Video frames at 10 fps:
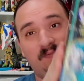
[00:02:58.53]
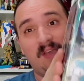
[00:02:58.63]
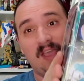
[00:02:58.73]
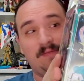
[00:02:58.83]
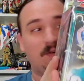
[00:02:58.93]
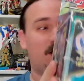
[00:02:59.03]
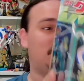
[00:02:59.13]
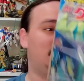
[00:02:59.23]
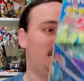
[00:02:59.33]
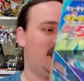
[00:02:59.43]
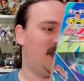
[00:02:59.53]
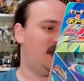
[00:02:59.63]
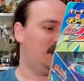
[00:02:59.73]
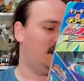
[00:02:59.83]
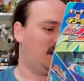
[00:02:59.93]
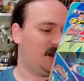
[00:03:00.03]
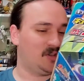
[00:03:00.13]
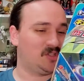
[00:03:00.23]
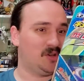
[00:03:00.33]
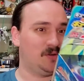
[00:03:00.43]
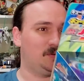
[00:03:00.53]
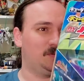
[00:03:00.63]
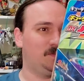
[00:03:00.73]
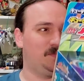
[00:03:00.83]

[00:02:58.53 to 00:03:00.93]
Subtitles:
favorite. And I also